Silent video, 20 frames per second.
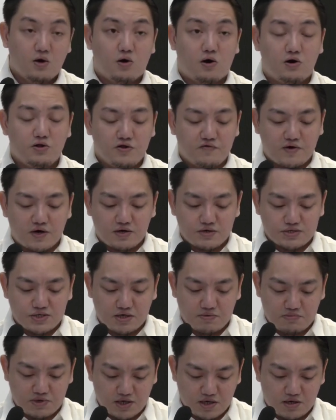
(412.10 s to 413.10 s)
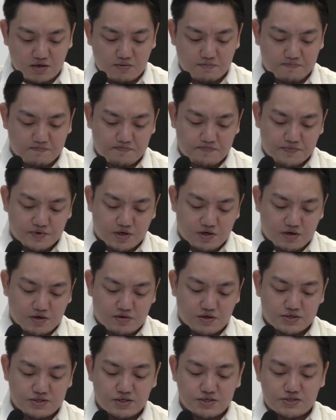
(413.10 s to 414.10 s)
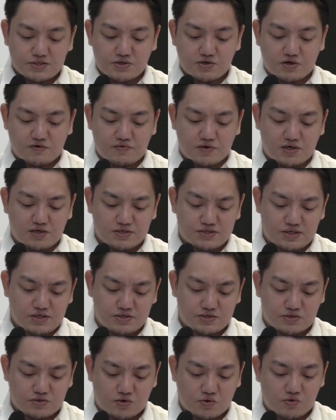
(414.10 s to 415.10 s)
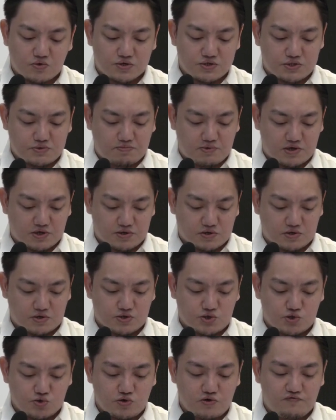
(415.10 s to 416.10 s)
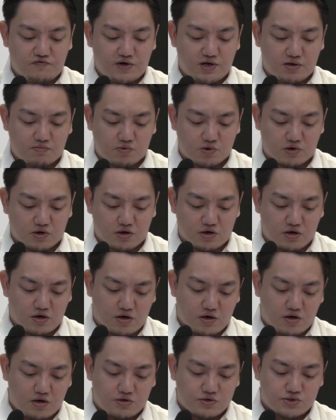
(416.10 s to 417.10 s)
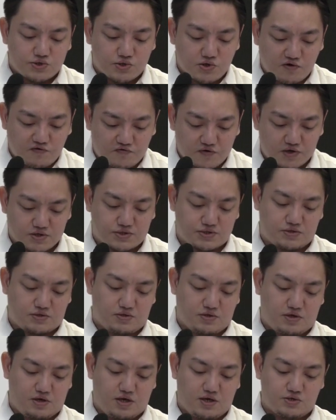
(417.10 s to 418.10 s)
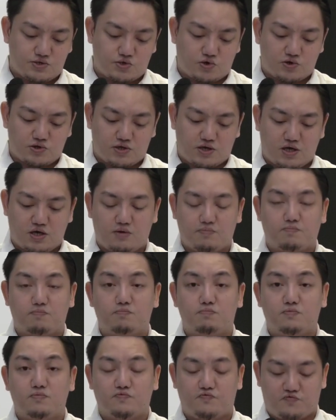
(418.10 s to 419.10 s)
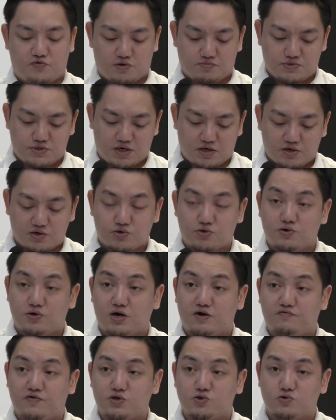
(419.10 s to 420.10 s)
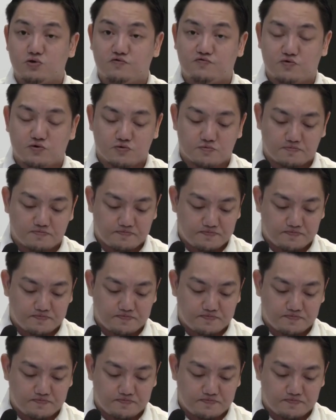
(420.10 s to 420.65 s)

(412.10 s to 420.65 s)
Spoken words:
On the very same day, the sister of the deceased co-conspirator, June Villamor, surfaced and sought help from Senator Raffy Tulfo.